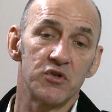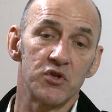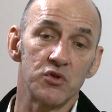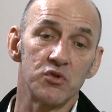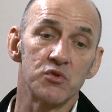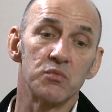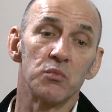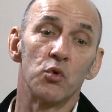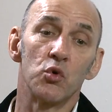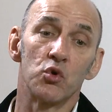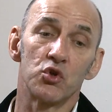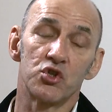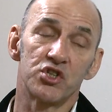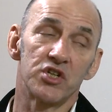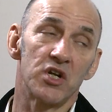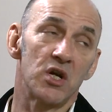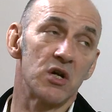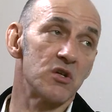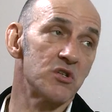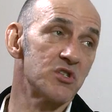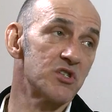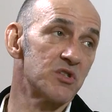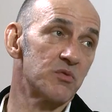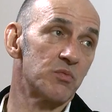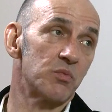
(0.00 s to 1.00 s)
do more
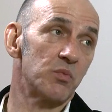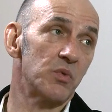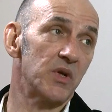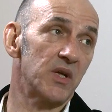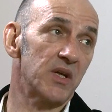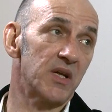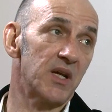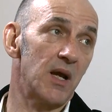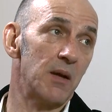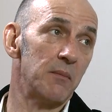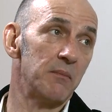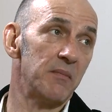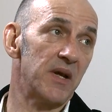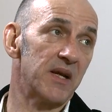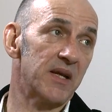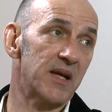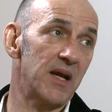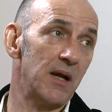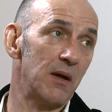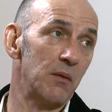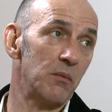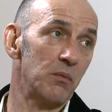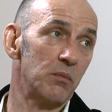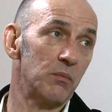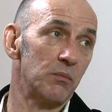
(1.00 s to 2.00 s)
shows when I come back
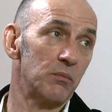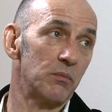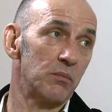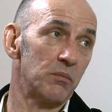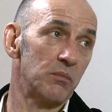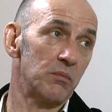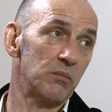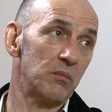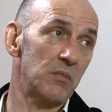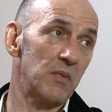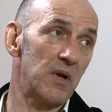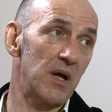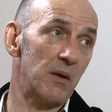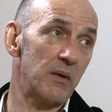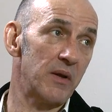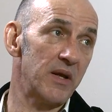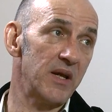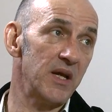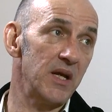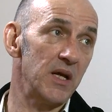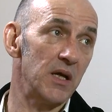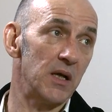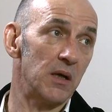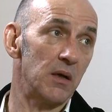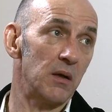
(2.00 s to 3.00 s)
out
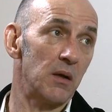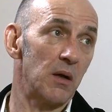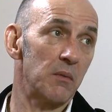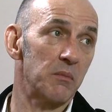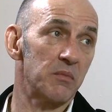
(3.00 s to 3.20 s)
here.